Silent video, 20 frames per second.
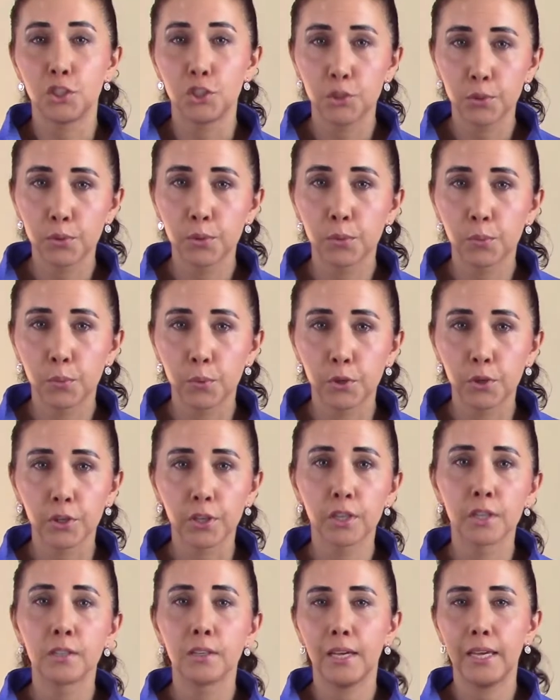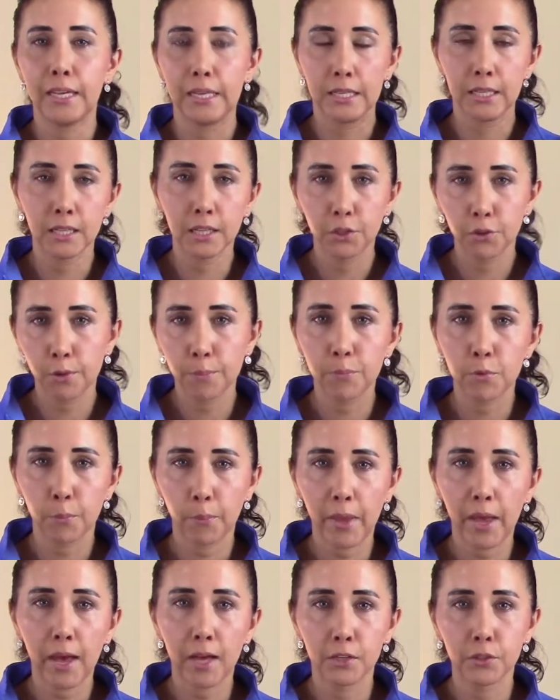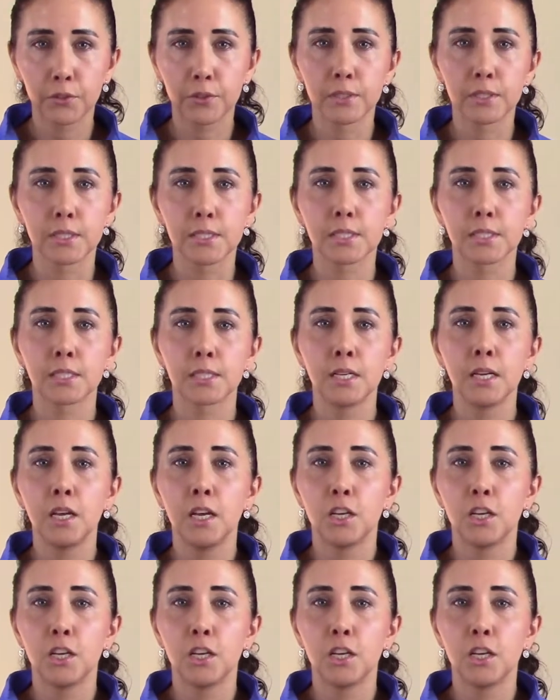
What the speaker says: do the work and clear up their patterns